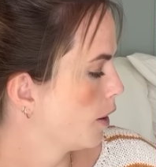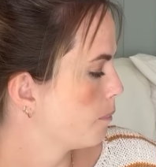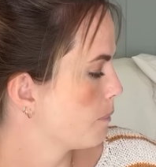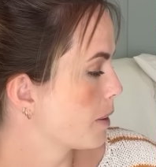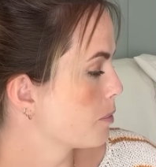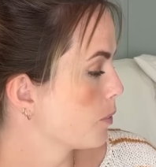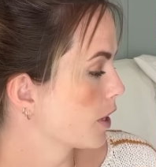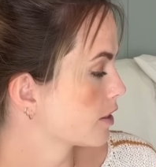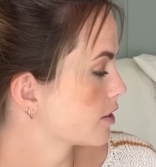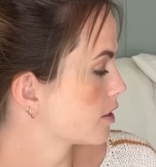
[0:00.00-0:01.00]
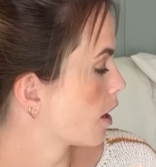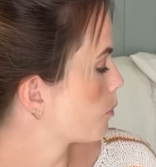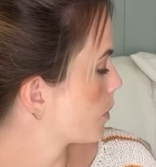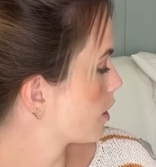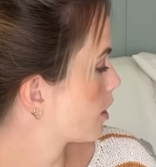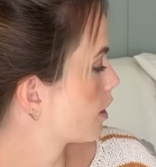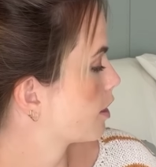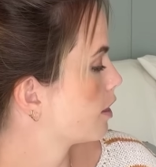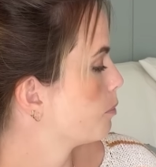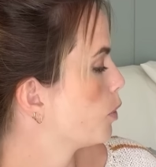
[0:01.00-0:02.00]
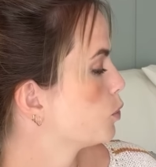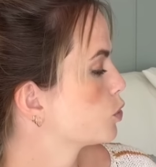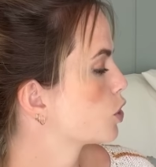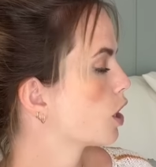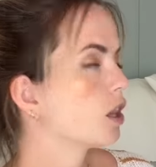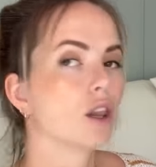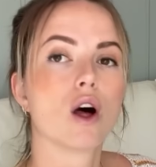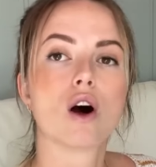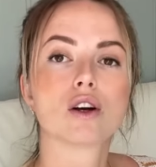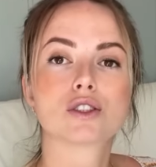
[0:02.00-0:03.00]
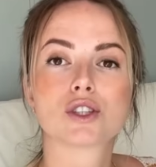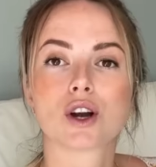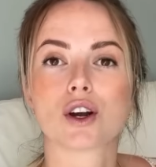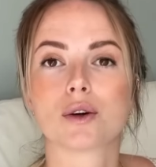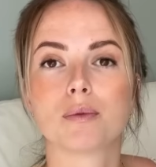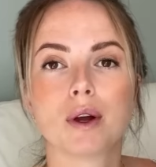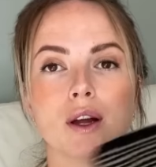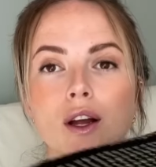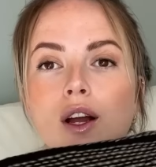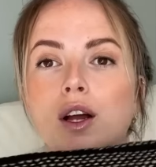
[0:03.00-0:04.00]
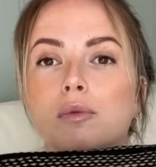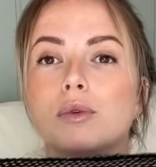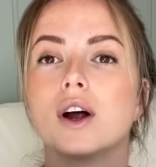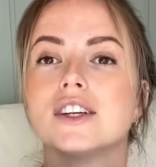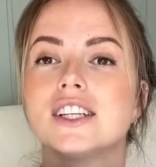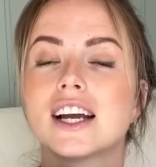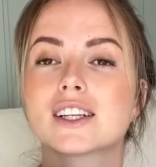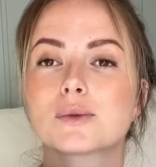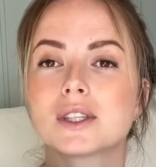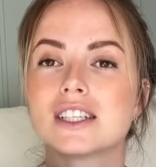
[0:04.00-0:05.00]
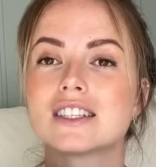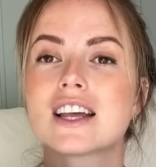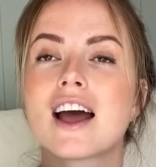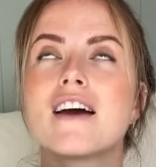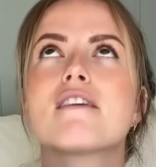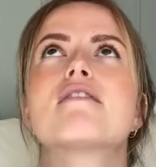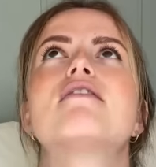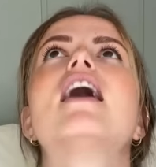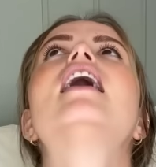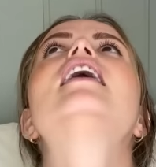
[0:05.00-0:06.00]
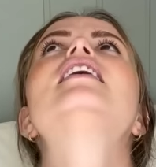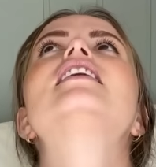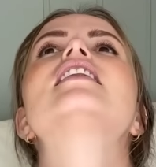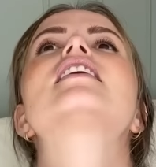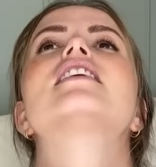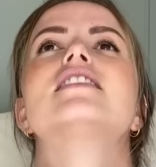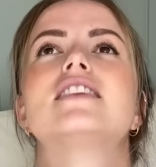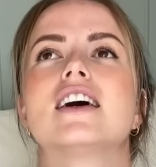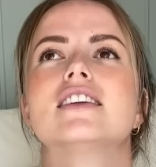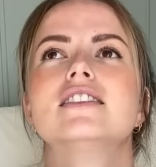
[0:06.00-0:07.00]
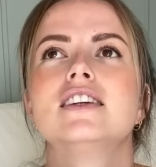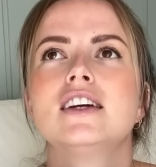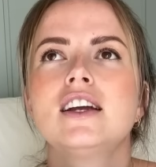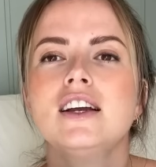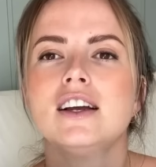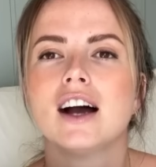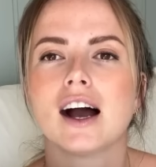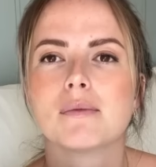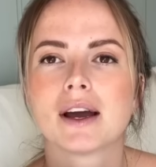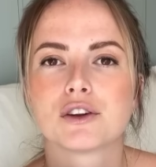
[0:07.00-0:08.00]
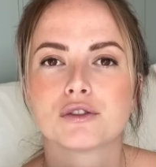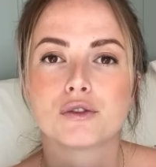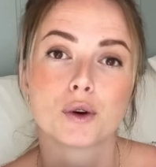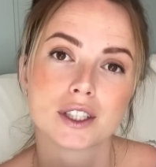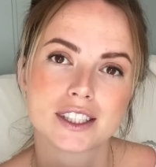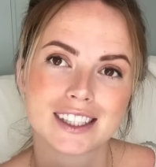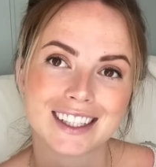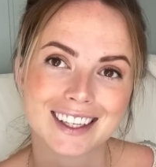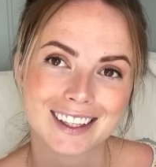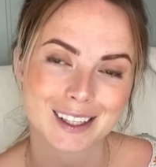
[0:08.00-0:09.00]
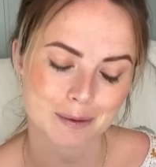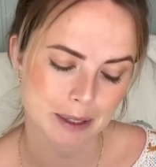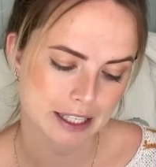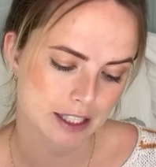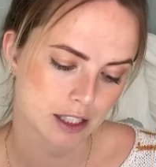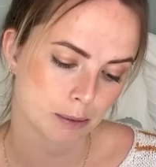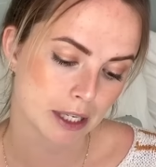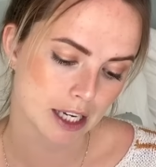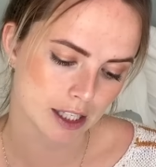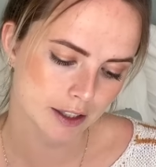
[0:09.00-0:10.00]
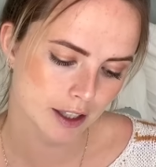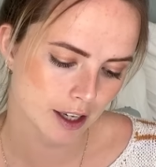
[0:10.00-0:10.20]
maybe we can start with the most long-term project, which is finally done. I might have forced it a little bit to be done.